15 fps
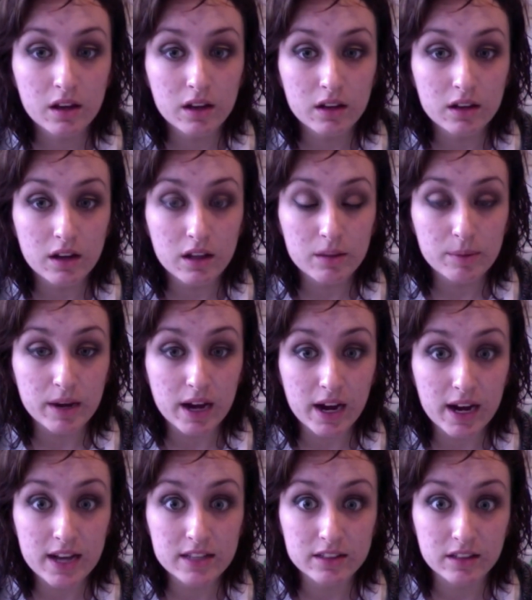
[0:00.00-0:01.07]
now that my
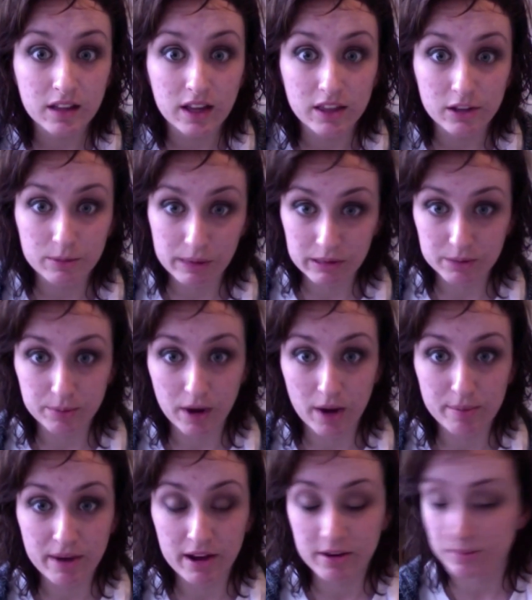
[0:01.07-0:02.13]
eyes look like they're about to pop
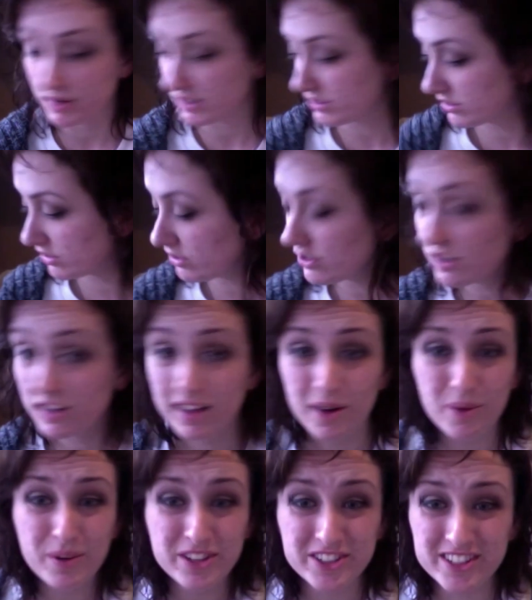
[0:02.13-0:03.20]
out of my skull,
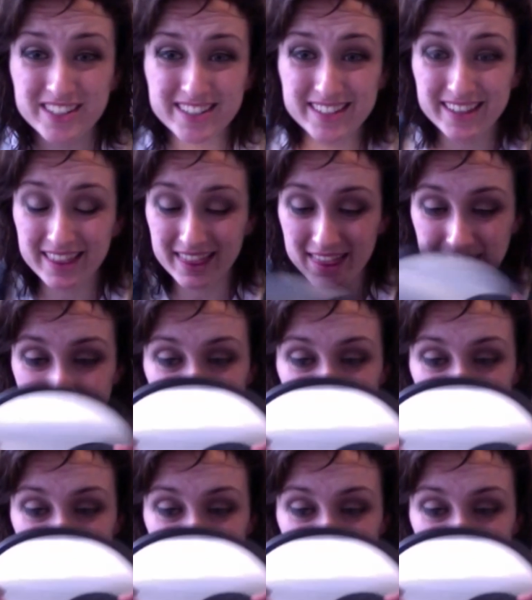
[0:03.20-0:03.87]
which is the